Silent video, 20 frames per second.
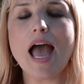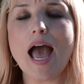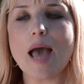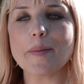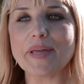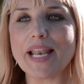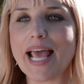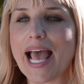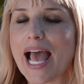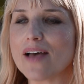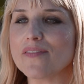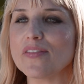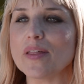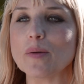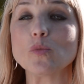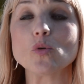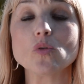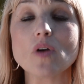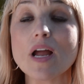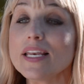I'm gonna have
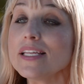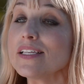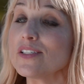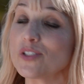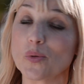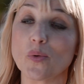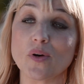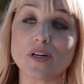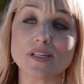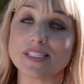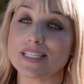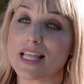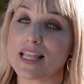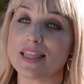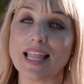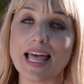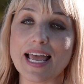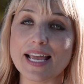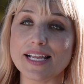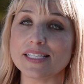them running towards the
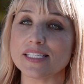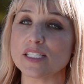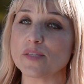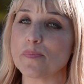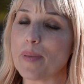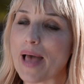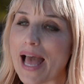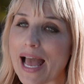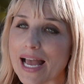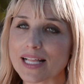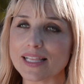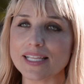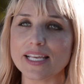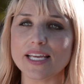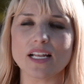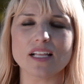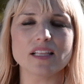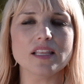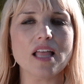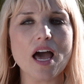lens, backlit,
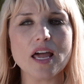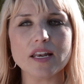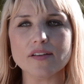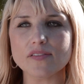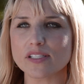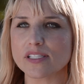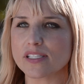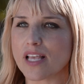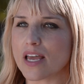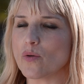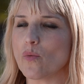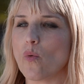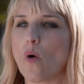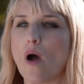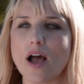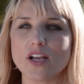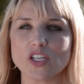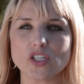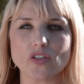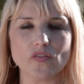a lot of
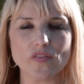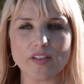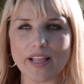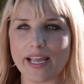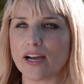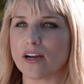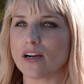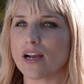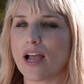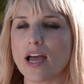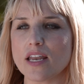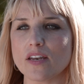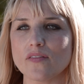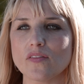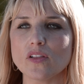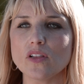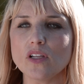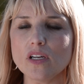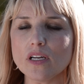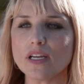sun-washed flare kind of
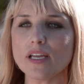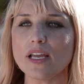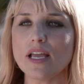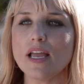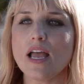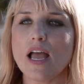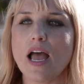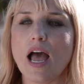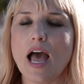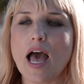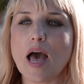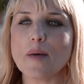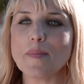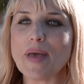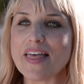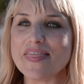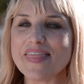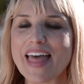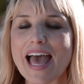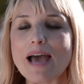look um,
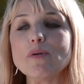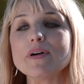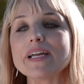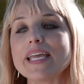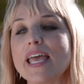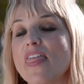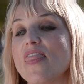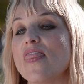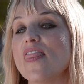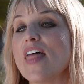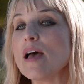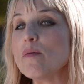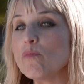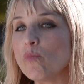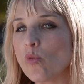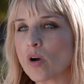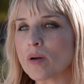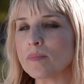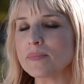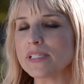and that will get them
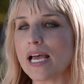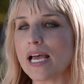warmed